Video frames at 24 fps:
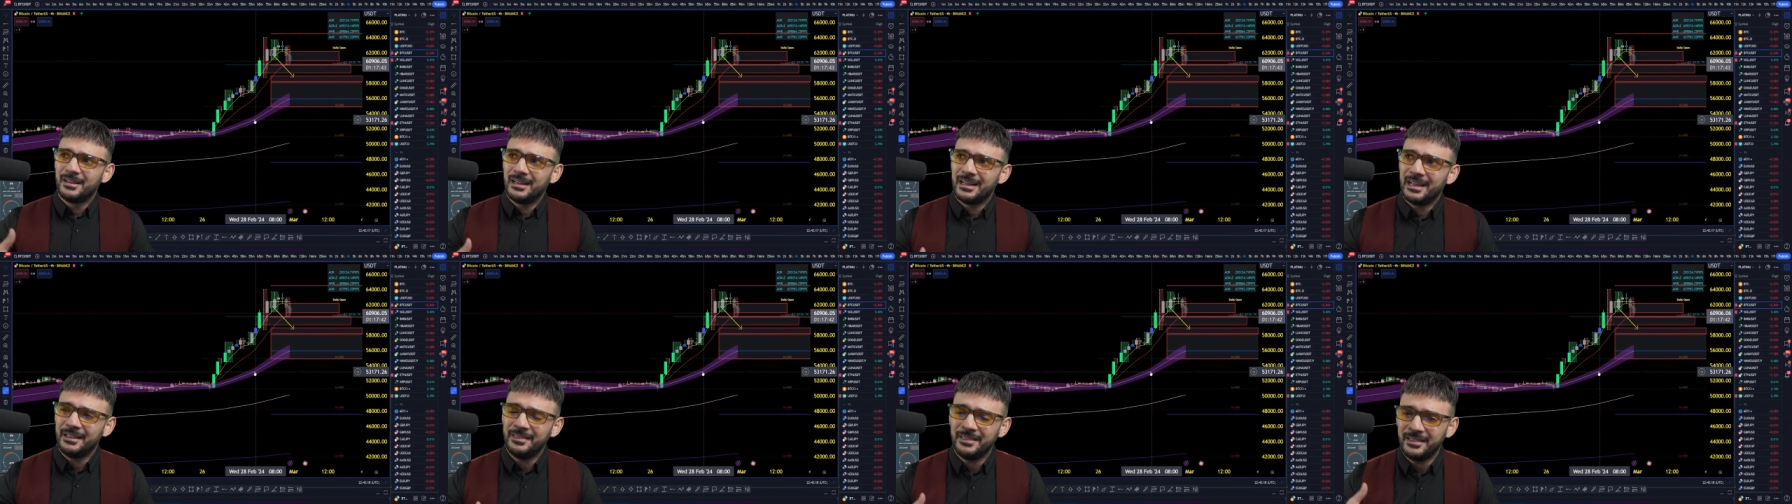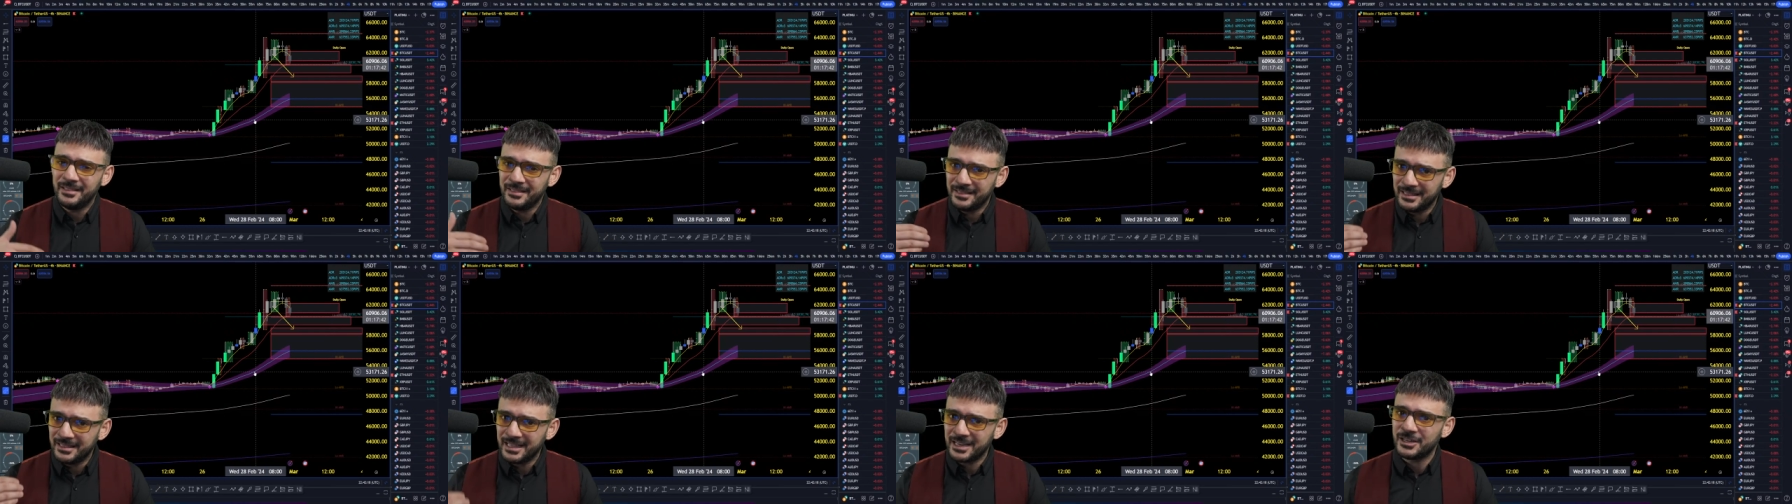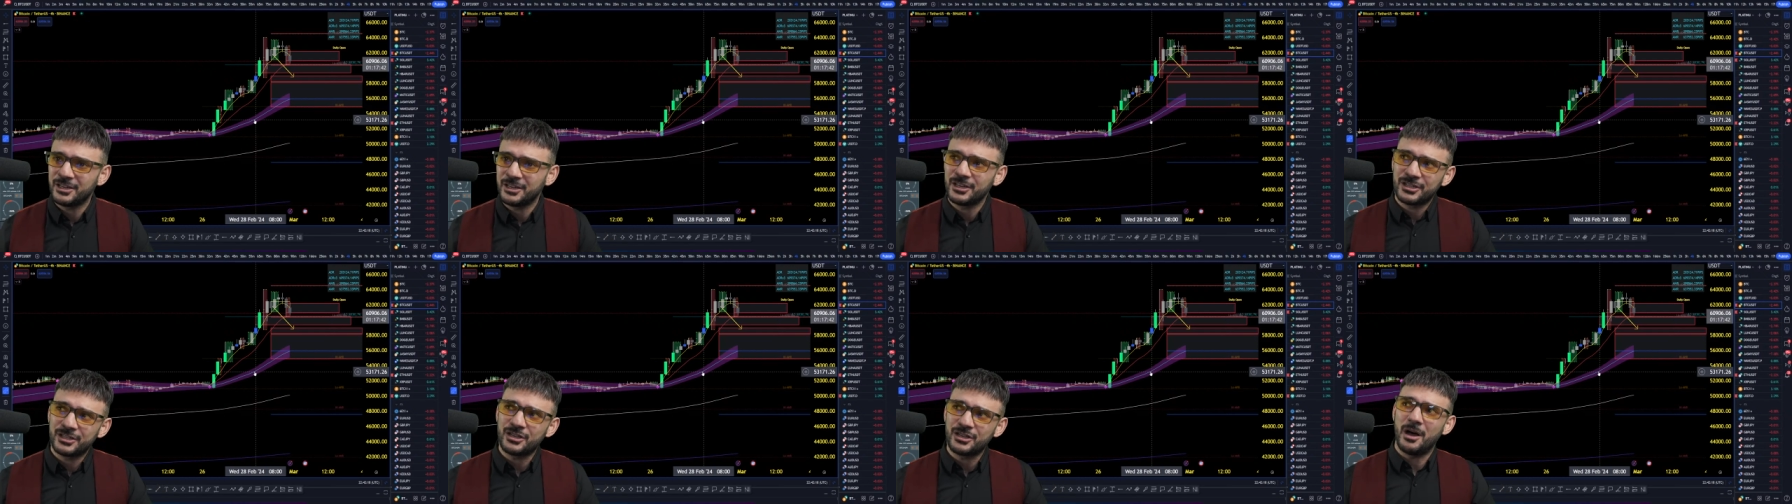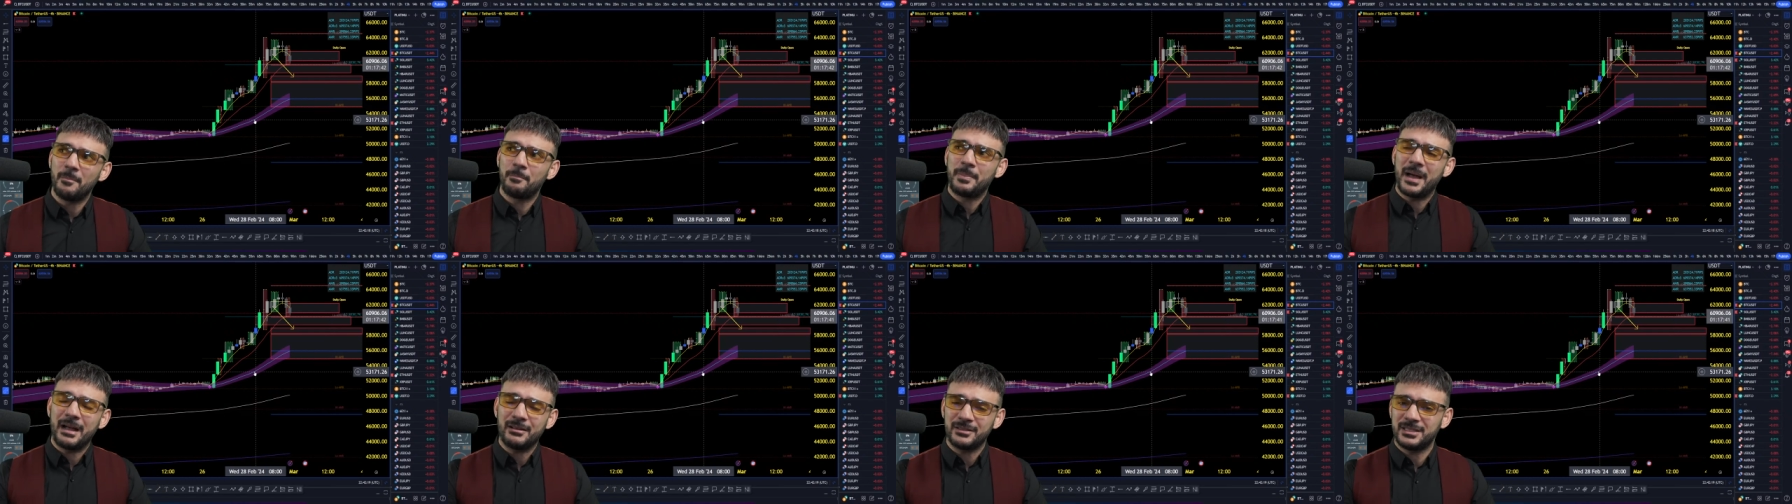and they're going to
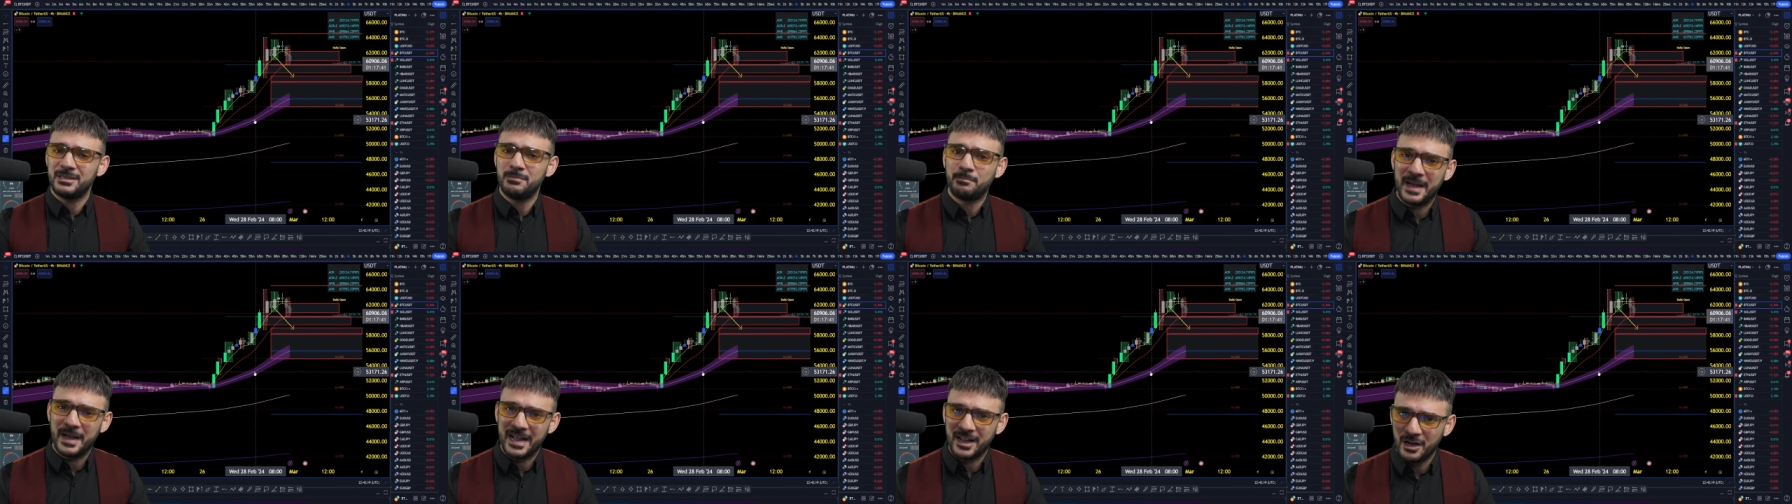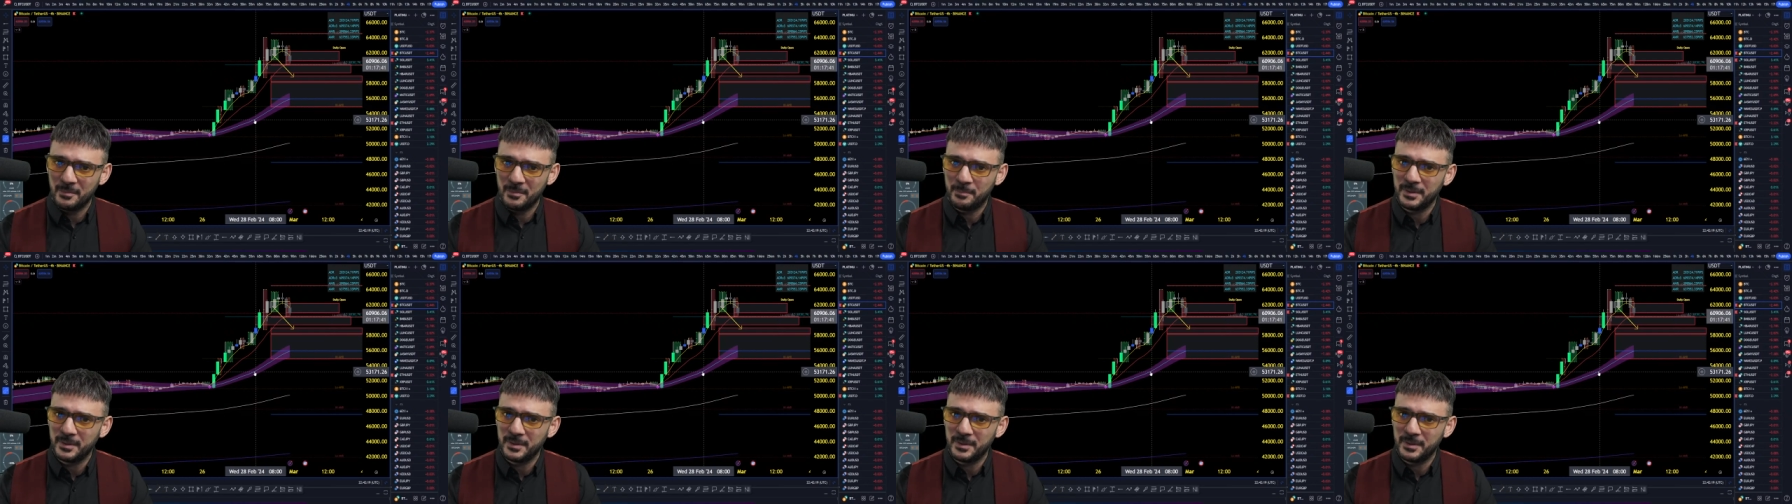start bouncing back up